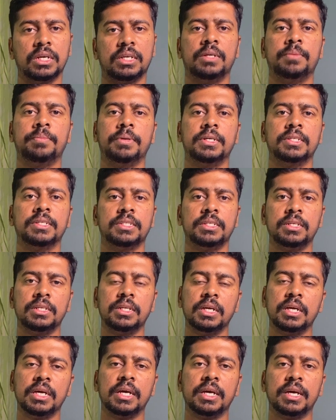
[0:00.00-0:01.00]
thirty
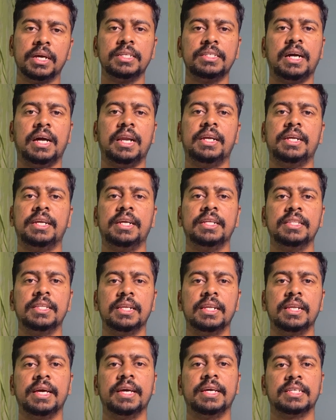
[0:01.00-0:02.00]
percent is connecting
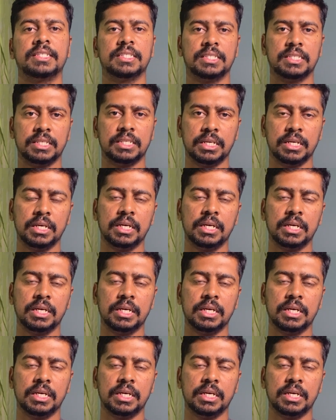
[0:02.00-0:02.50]
the links